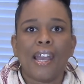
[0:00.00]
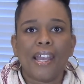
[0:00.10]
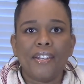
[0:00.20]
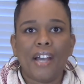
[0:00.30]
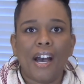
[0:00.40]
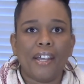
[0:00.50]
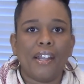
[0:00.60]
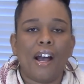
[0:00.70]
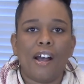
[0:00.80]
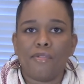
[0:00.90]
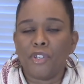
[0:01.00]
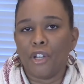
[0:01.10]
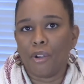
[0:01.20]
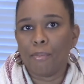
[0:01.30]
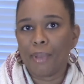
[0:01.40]
and not you
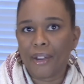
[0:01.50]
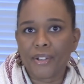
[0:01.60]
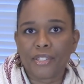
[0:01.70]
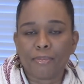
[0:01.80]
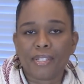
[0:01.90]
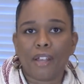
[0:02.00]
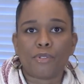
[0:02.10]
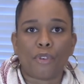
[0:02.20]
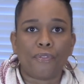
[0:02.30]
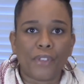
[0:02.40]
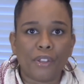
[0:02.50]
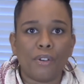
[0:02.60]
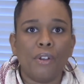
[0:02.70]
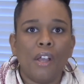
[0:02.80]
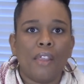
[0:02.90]
know, embarrass themselves or
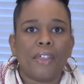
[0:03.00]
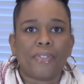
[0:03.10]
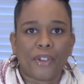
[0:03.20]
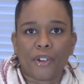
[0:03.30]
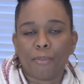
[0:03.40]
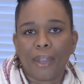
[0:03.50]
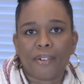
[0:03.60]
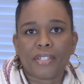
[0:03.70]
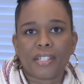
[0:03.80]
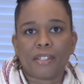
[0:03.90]
feel that they're embarrassing